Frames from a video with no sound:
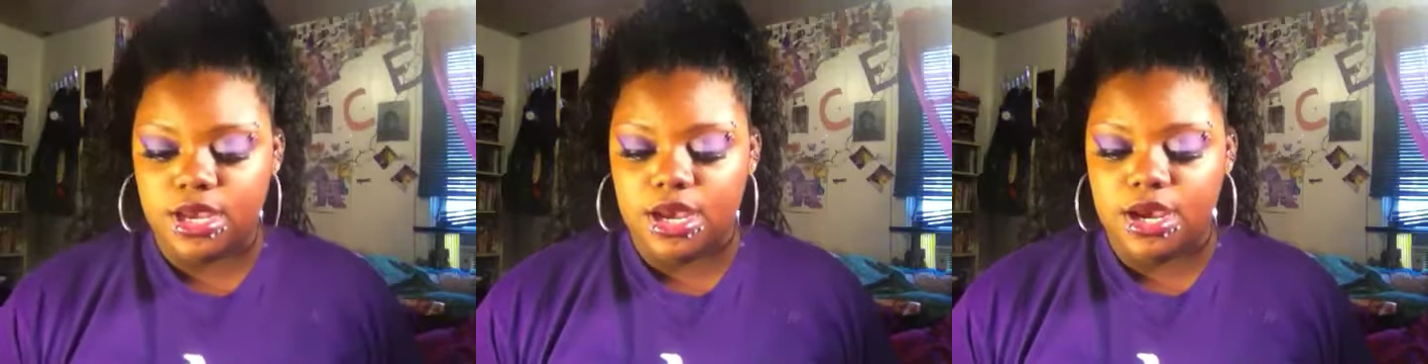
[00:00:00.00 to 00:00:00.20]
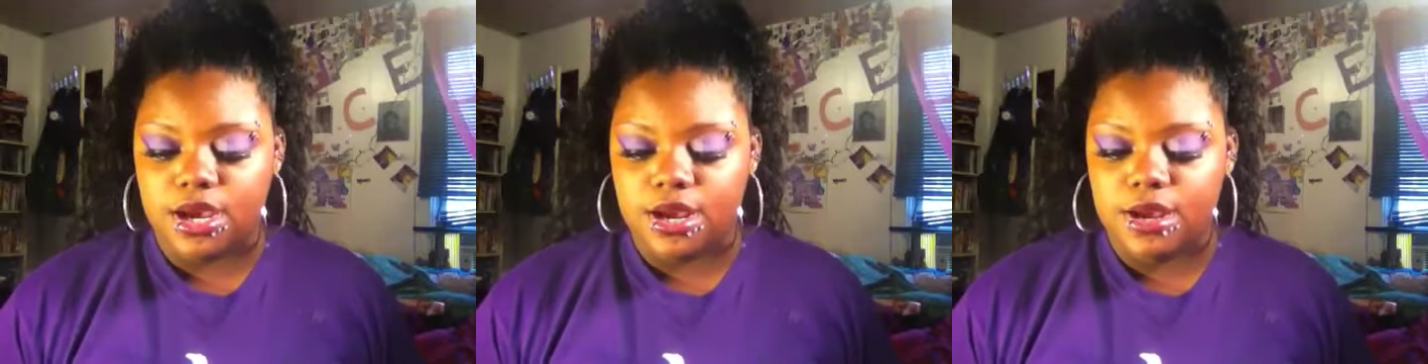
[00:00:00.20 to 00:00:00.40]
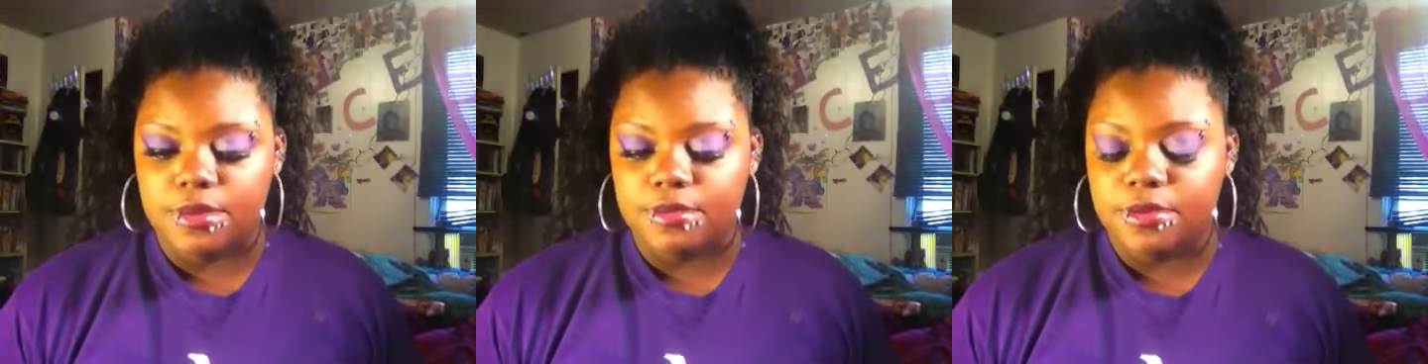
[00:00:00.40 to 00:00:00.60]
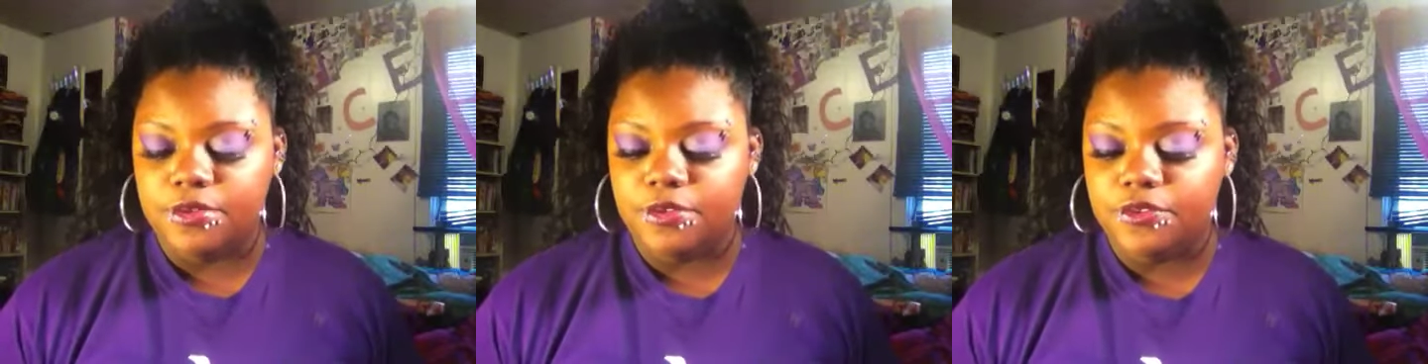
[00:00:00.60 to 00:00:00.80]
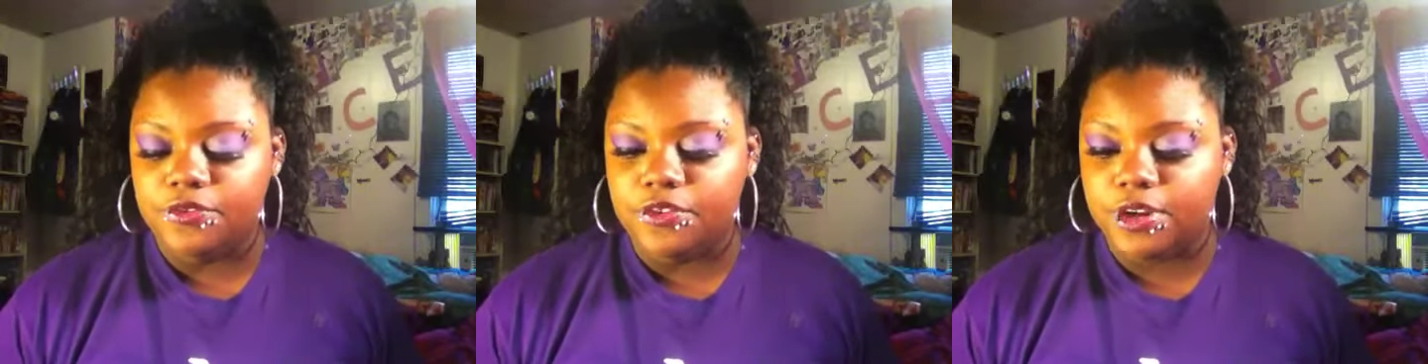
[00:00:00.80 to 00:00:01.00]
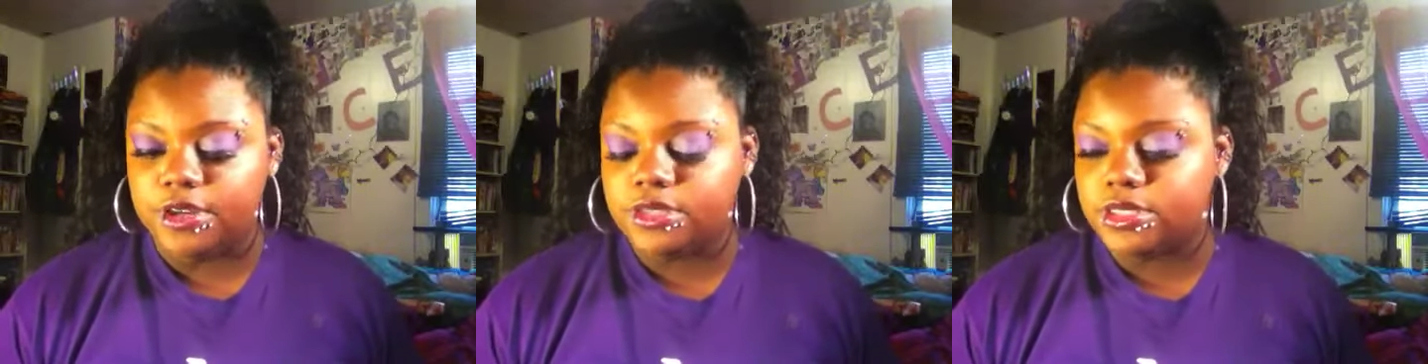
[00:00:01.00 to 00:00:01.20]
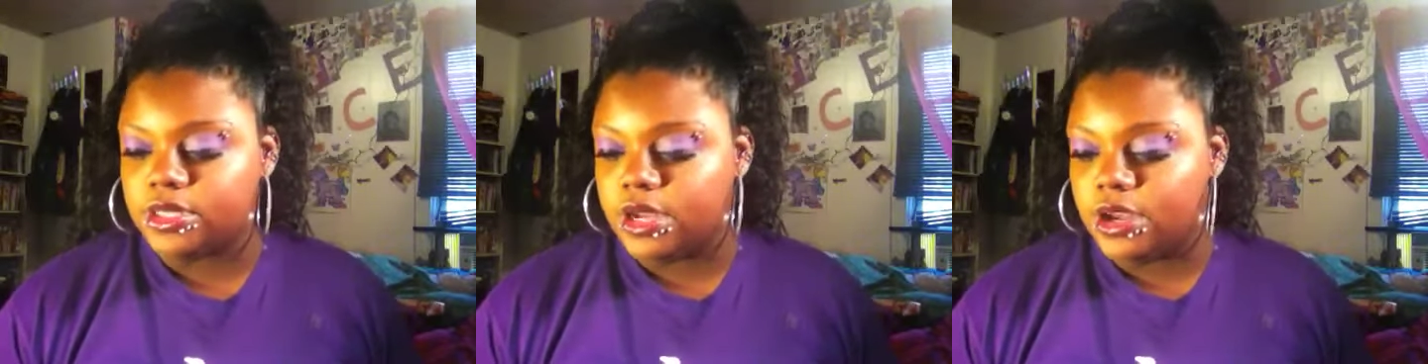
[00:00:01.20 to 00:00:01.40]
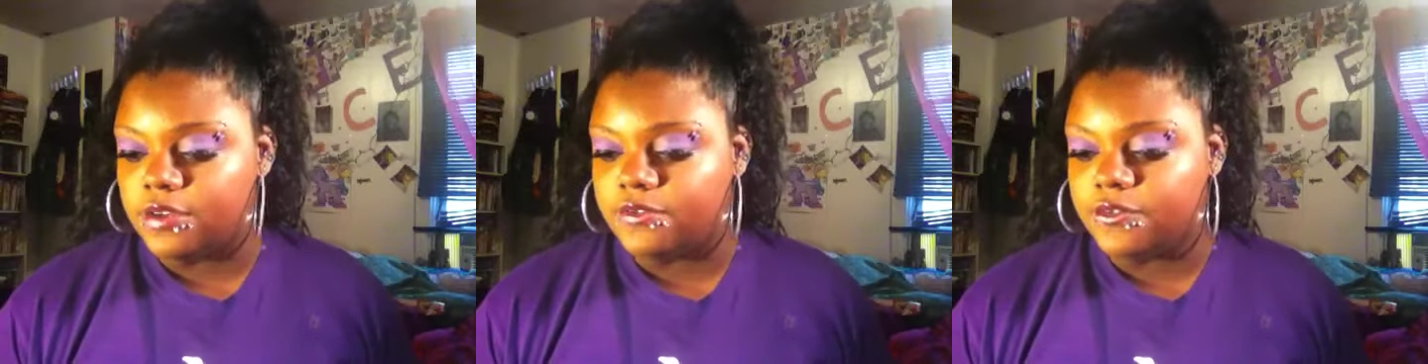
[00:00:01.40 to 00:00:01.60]
Um, first
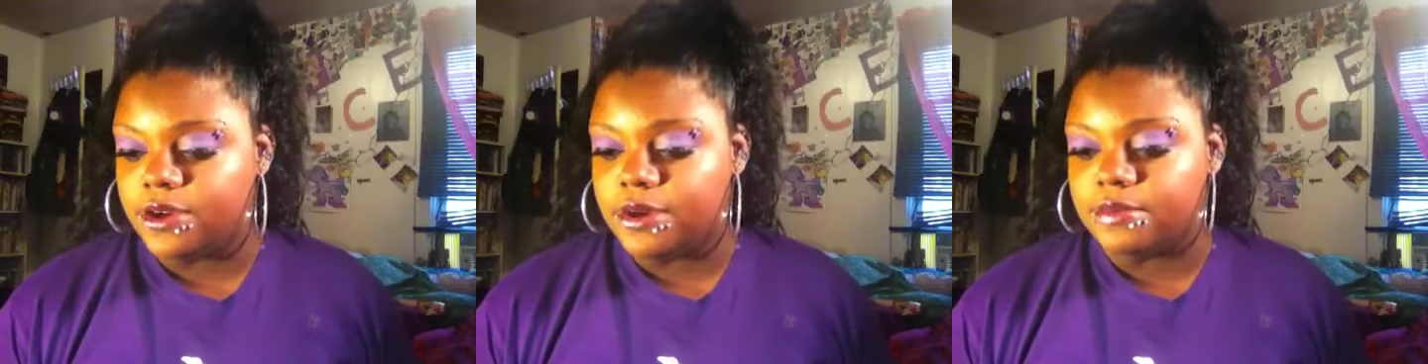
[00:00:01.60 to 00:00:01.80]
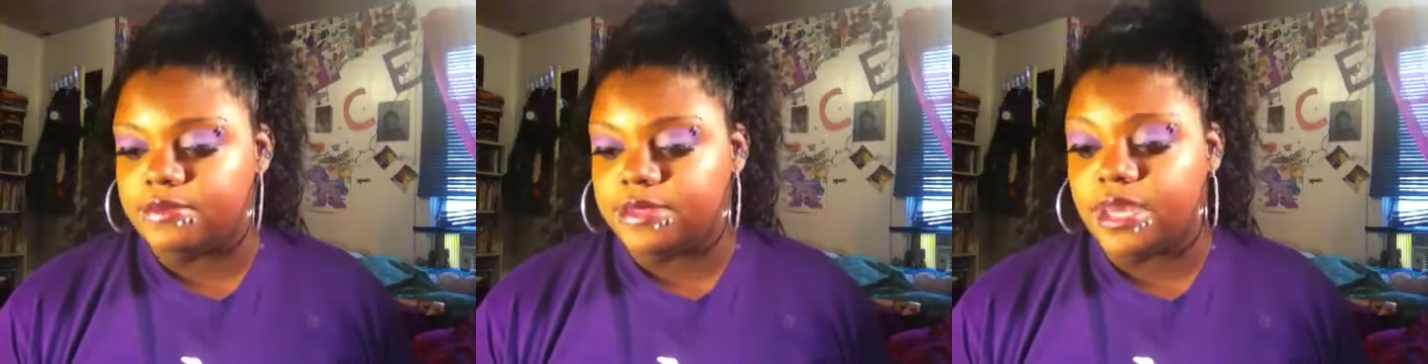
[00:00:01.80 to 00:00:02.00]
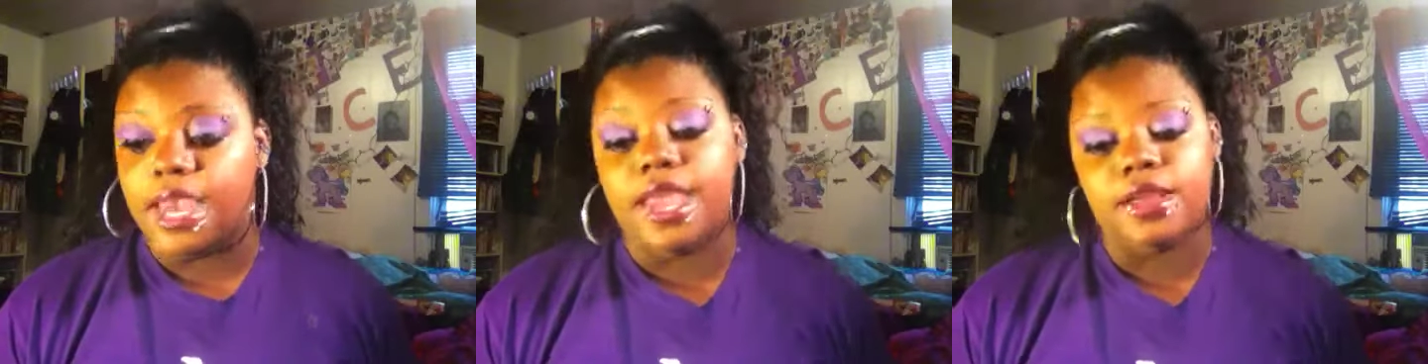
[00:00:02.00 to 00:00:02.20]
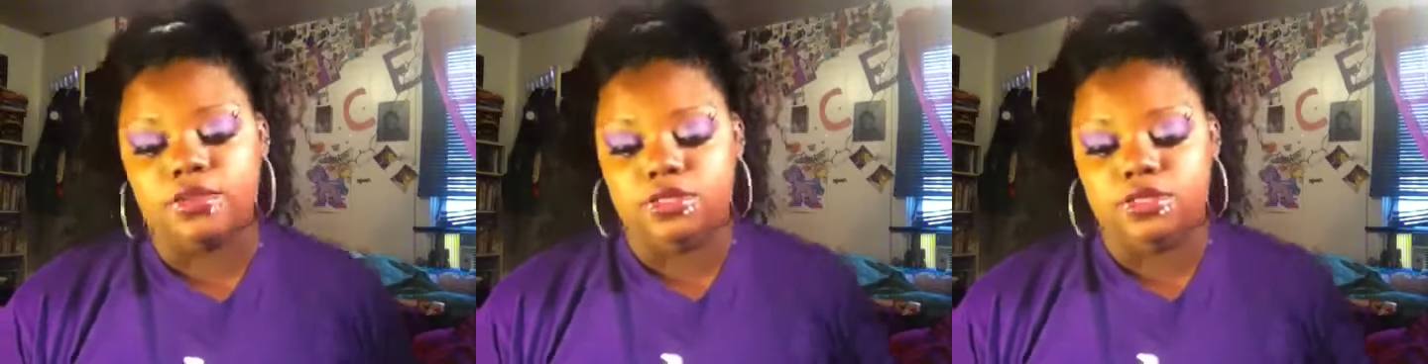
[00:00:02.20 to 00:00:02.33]
off, from the hair